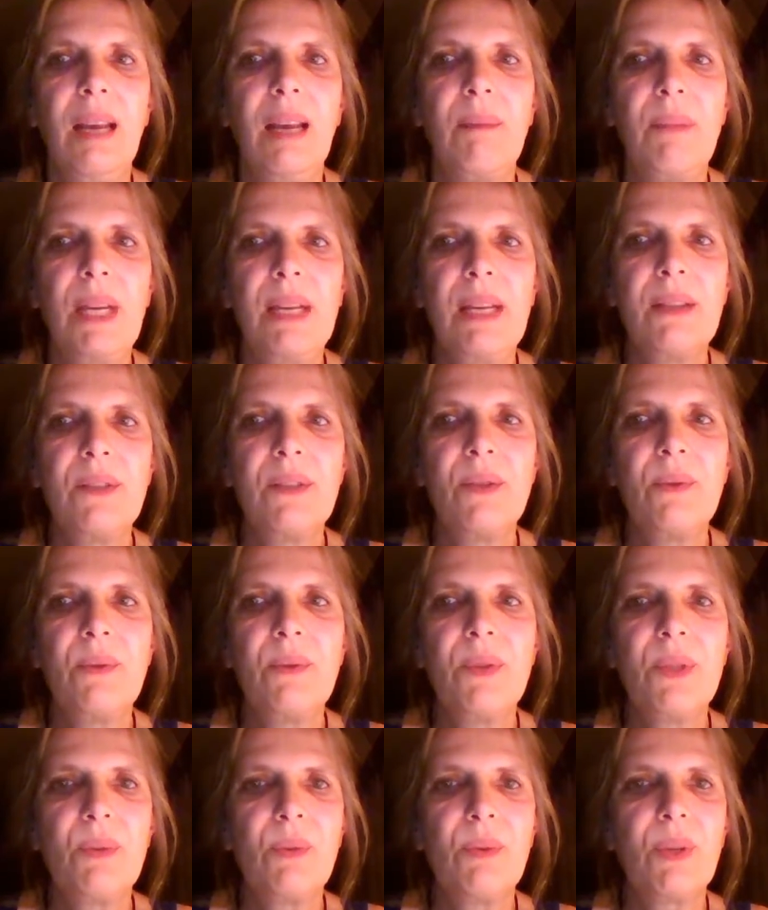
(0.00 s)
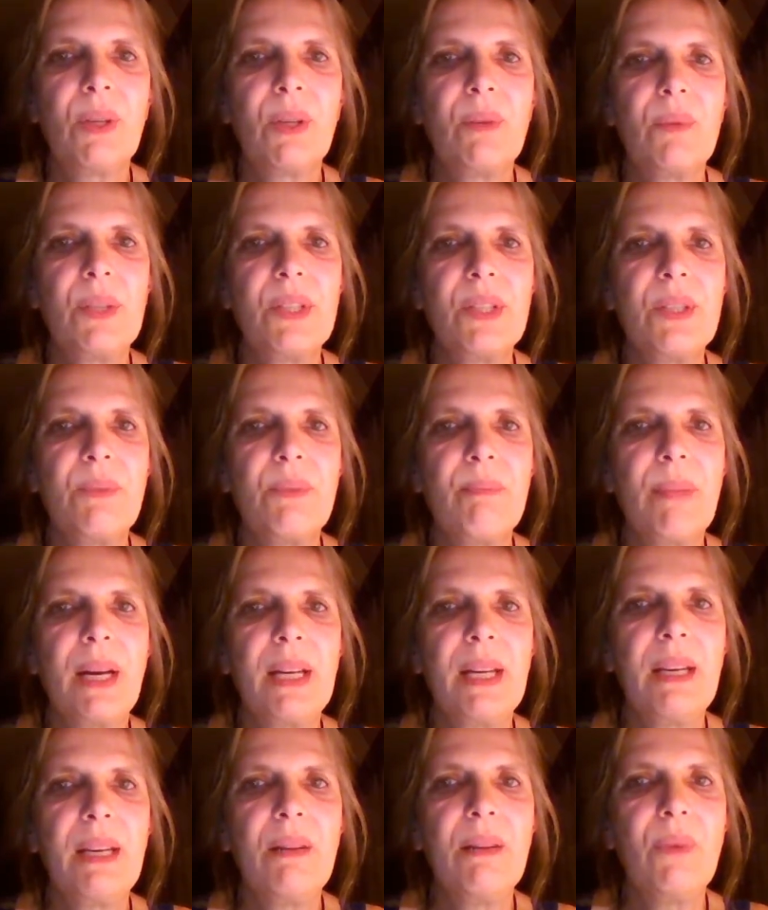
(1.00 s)
MBA students work with
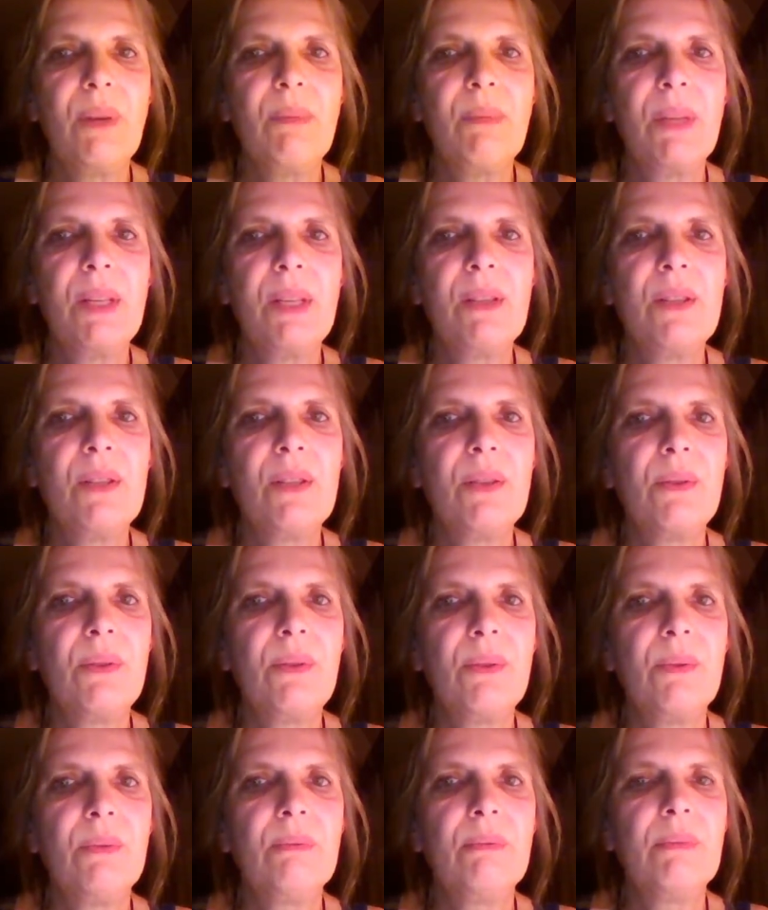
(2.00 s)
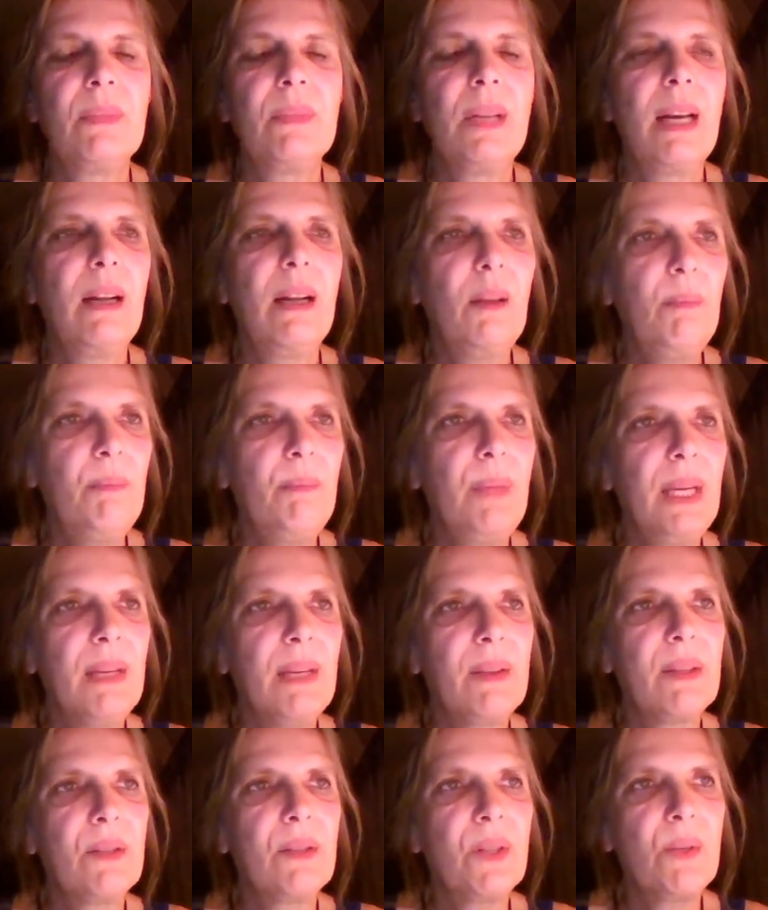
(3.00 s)
Mayan women to help
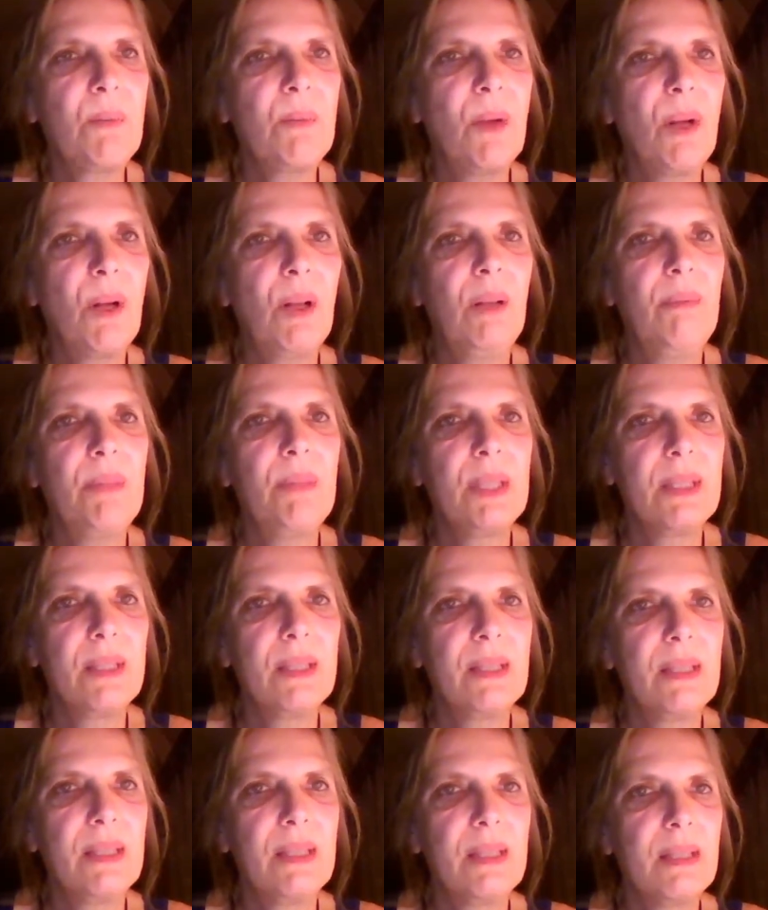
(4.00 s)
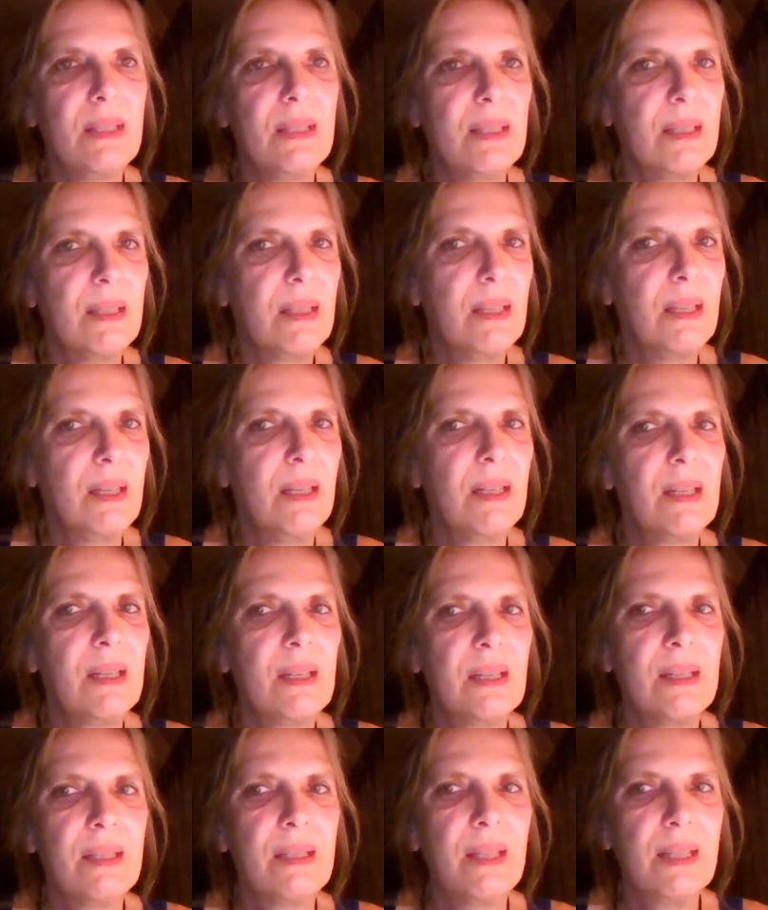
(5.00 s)
make their small businesses
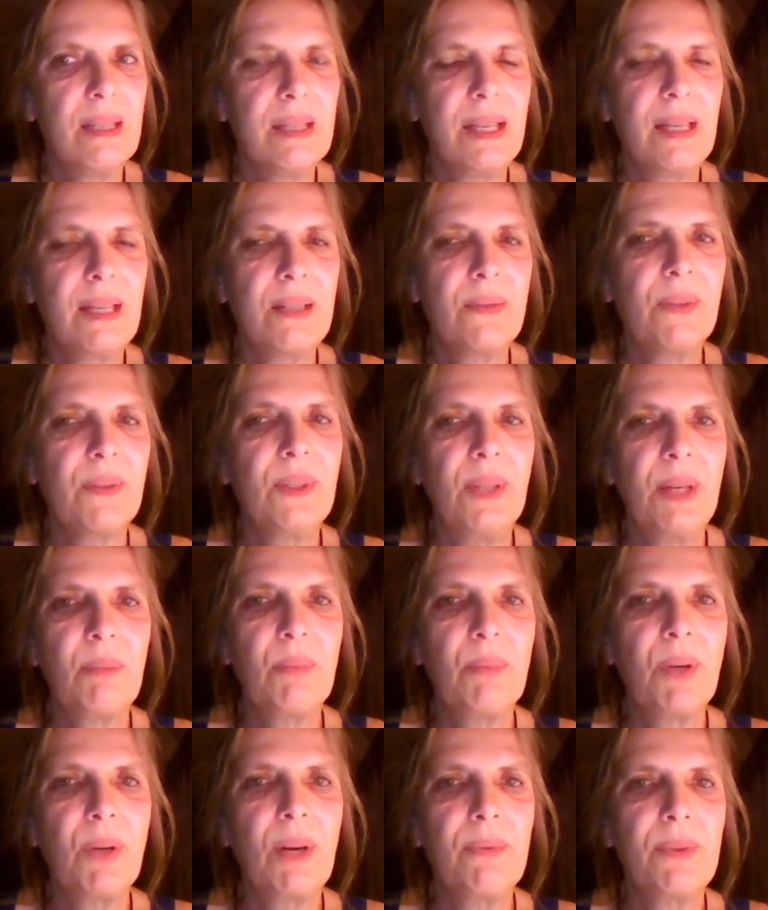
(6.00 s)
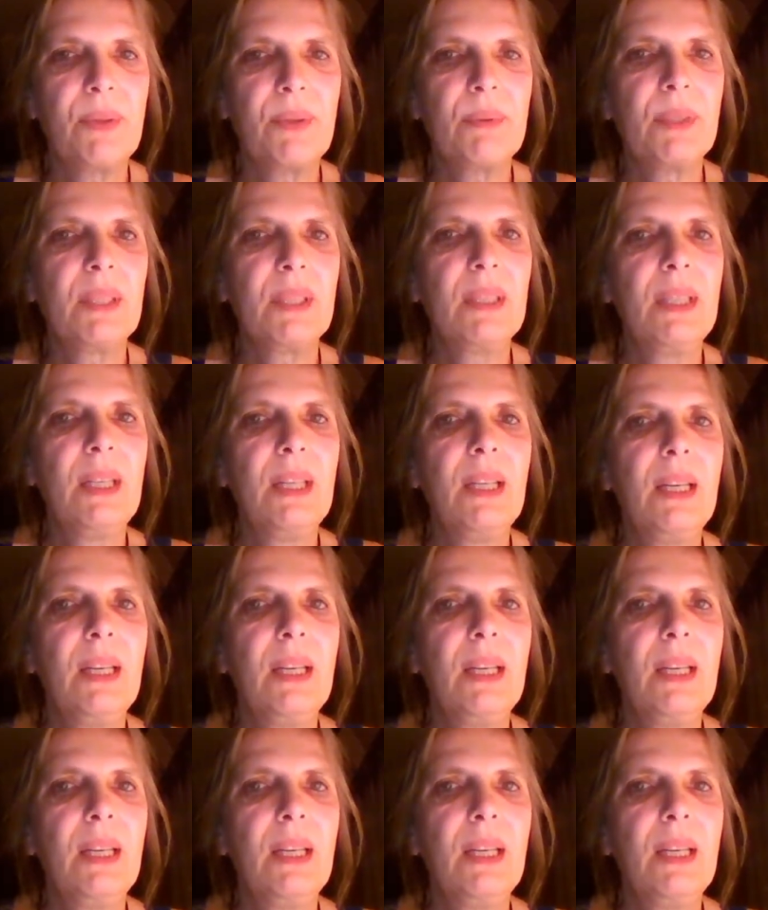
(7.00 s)
successful and profitable.